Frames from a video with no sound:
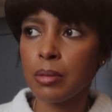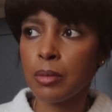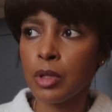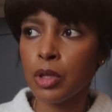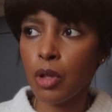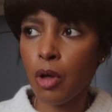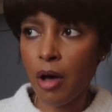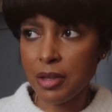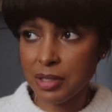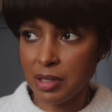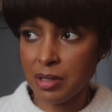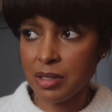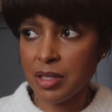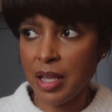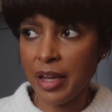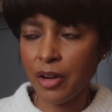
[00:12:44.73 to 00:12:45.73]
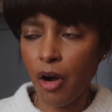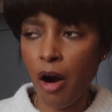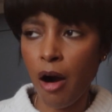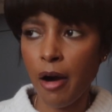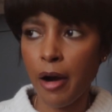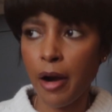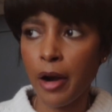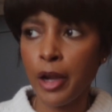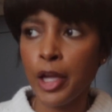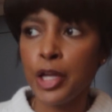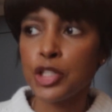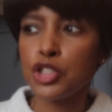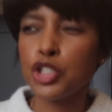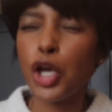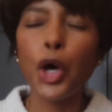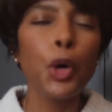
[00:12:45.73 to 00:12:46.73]
glosses that are
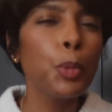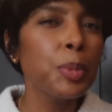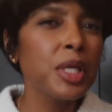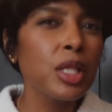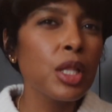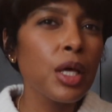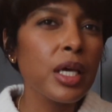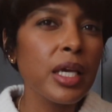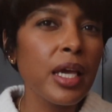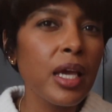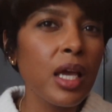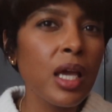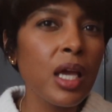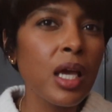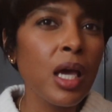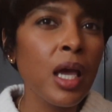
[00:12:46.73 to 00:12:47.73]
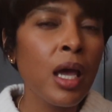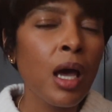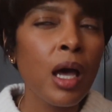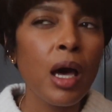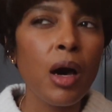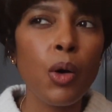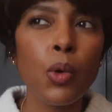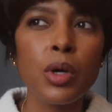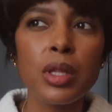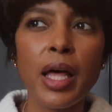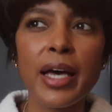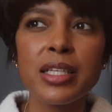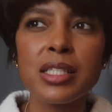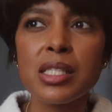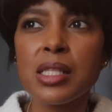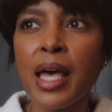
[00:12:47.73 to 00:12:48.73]
taupey looking or
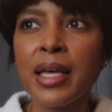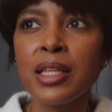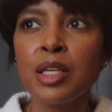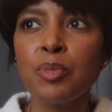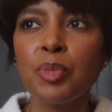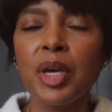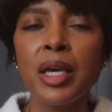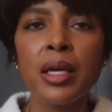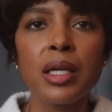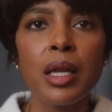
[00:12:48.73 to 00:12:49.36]
like slightly pink.